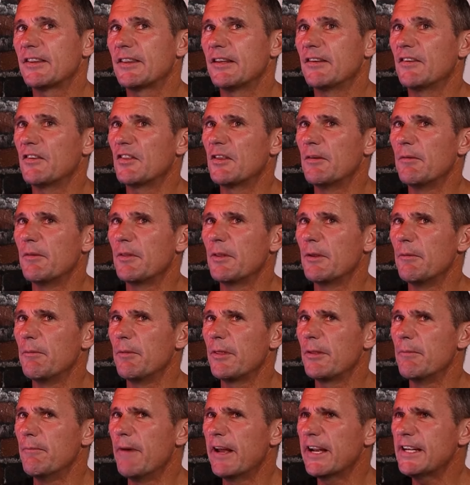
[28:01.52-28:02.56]
the, the, the
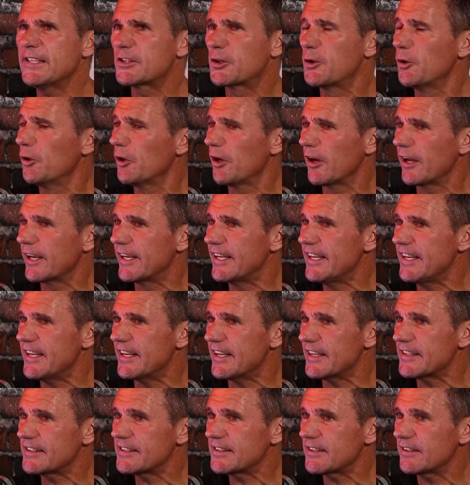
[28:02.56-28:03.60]
money's good, I guess.